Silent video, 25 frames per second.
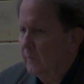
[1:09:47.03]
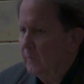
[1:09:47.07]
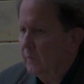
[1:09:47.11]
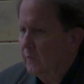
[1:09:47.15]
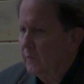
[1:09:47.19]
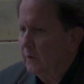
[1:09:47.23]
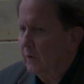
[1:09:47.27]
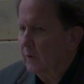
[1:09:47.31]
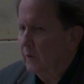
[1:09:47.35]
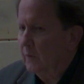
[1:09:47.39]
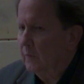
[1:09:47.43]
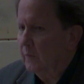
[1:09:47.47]

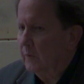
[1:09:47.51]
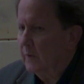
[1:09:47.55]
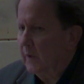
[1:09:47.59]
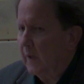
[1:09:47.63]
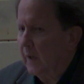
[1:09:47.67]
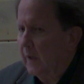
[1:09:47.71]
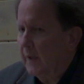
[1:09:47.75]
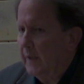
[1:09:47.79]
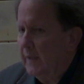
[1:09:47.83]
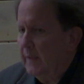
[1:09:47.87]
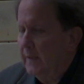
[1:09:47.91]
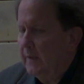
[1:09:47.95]
So
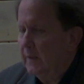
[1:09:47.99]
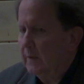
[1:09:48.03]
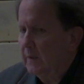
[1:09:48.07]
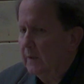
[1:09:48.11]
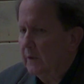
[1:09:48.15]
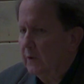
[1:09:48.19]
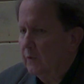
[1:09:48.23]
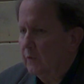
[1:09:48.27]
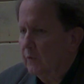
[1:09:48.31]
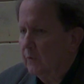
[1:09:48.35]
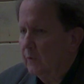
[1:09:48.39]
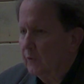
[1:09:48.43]
yeah, he didn't
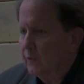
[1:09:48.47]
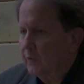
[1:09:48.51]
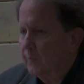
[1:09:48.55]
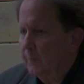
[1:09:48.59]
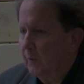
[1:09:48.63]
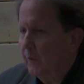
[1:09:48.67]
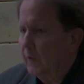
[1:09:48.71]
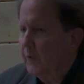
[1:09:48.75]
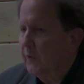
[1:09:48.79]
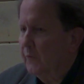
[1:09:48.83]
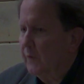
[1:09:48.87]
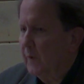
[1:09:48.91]
get to
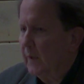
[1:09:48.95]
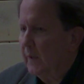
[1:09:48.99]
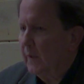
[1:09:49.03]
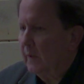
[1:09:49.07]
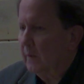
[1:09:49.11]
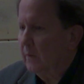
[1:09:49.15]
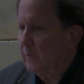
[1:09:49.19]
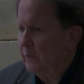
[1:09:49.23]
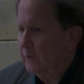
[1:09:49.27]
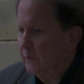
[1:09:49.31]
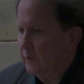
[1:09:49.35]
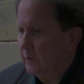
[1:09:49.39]
exploit that
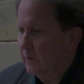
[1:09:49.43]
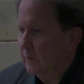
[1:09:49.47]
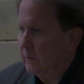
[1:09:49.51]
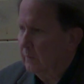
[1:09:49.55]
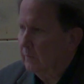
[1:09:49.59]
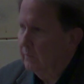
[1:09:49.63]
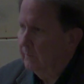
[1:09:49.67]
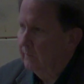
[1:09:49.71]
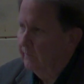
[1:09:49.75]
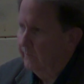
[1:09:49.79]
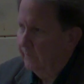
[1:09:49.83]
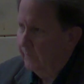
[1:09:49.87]
until
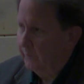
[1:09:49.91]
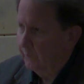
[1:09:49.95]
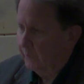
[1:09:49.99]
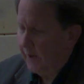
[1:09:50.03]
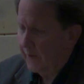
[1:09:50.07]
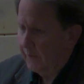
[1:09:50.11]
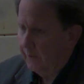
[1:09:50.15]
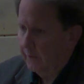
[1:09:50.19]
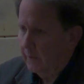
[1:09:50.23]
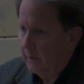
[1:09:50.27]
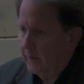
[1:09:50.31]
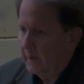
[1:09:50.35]

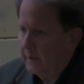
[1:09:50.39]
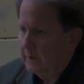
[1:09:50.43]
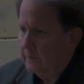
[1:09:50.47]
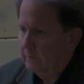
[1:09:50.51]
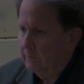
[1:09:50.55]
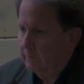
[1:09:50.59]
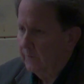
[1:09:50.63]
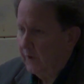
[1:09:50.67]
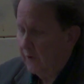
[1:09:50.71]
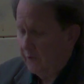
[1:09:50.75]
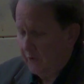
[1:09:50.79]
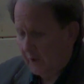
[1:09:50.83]
rather late.
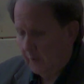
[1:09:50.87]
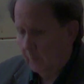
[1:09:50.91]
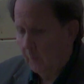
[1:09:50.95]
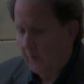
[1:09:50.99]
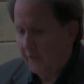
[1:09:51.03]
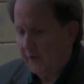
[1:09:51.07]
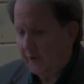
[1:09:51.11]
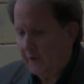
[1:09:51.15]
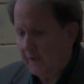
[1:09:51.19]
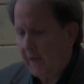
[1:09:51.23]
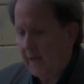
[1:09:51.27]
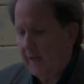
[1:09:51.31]
And then
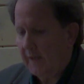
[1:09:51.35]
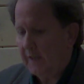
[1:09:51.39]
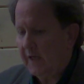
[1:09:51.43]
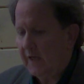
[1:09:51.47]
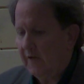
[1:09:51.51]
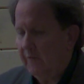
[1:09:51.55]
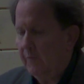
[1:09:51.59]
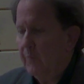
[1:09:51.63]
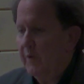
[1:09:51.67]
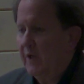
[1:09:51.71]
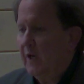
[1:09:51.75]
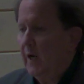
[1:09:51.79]
when the guy
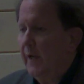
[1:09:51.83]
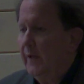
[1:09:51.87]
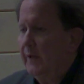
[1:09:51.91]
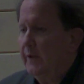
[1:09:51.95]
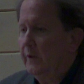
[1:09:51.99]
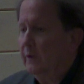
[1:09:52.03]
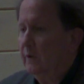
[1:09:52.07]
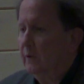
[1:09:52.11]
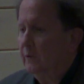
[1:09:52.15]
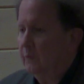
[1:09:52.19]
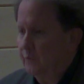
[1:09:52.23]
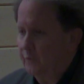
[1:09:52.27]
gave him the
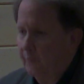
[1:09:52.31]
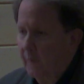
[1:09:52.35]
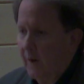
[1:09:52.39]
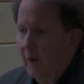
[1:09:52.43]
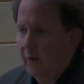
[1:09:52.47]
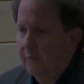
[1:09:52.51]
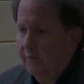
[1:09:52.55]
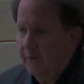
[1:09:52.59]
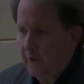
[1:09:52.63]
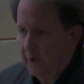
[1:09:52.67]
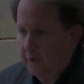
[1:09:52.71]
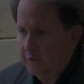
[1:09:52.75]
idea, it was
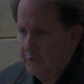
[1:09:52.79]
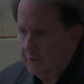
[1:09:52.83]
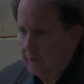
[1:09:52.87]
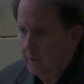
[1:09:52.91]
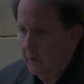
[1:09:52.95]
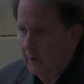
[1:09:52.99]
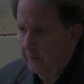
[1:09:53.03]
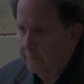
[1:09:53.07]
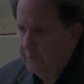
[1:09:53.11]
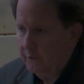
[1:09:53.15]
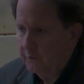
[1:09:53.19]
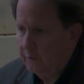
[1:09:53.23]
Ralph
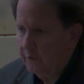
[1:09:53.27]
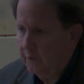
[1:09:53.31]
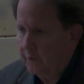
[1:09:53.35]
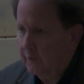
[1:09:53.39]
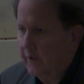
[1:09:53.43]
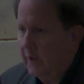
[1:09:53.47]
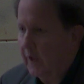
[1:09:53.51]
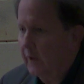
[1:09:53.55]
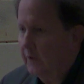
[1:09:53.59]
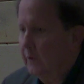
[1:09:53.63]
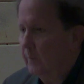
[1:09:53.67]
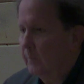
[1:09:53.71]
Ashcroft, who
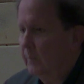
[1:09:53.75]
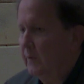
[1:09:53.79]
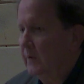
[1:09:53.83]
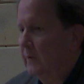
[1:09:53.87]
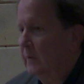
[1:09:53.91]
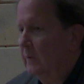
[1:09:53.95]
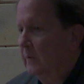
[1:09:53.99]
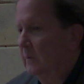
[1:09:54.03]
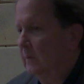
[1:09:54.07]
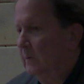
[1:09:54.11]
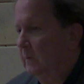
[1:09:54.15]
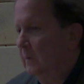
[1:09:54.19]
turned out to be
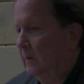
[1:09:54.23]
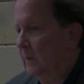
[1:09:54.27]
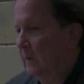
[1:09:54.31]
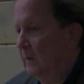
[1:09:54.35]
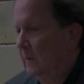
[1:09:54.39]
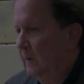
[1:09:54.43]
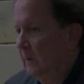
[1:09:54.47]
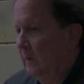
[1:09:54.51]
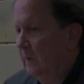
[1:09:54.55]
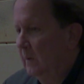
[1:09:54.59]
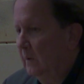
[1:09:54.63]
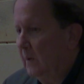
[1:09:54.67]
a
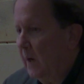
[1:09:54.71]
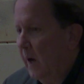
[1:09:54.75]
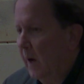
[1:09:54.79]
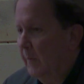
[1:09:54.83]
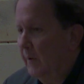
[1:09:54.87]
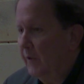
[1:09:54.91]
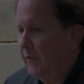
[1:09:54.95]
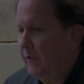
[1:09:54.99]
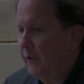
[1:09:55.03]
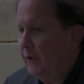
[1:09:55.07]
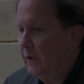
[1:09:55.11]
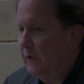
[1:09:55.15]

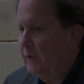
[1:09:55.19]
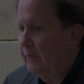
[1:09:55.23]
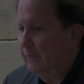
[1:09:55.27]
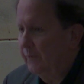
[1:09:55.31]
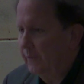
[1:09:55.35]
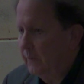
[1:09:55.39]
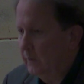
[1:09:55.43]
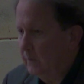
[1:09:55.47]
common thief.